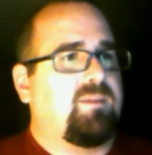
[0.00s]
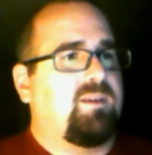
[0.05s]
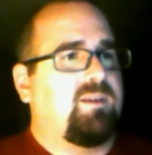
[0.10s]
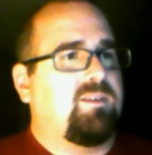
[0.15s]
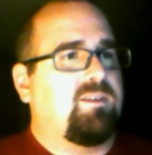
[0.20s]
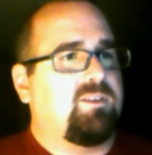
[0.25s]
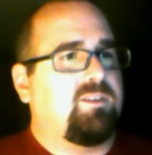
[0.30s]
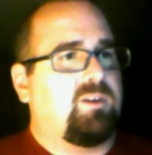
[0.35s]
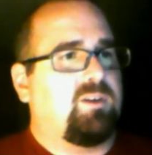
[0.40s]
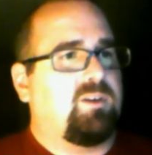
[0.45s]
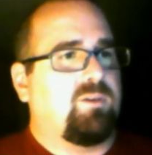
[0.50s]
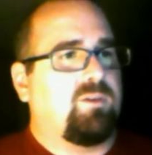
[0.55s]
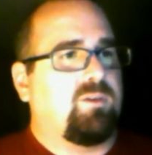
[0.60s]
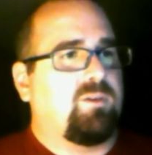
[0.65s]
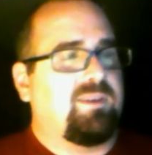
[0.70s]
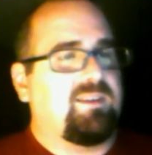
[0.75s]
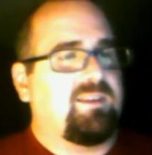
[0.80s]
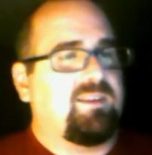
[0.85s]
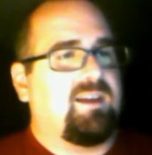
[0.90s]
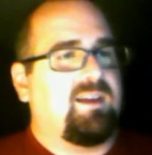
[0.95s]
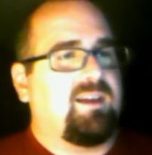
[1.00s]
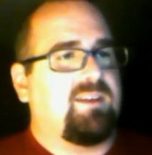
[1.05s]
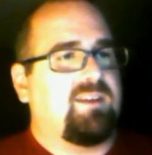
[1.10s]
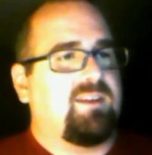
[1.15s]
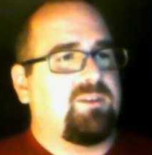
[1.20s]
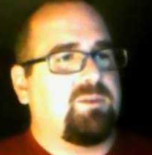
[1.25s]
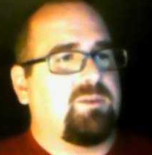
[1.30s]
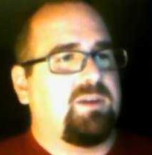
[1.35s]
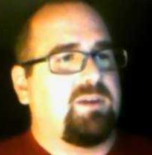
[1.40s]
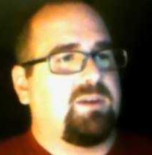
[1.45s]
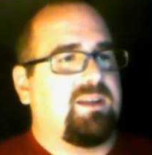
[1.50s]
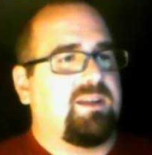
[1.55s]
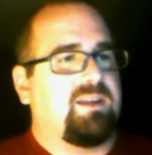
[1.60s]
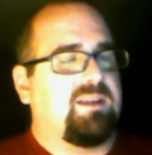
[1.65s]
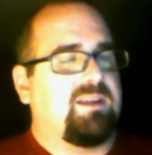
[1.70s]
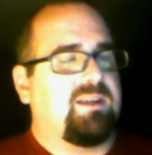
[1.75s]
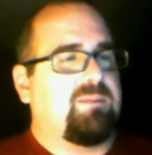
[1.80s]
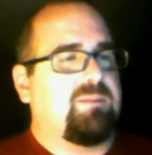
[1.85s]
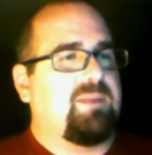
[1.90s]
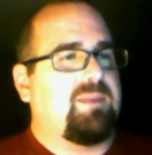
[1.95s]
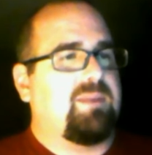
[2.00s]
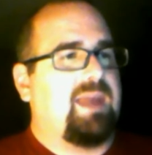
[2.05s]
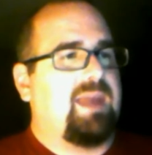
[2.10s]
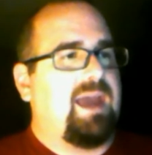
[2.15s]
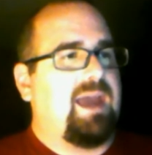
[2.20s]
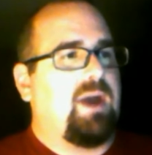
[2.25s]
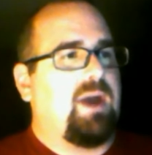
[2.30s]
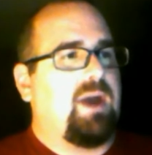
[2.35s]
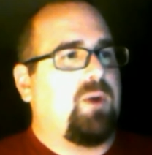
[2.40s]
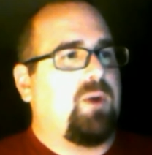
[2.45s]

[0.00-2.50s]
so no reason not to cut him now.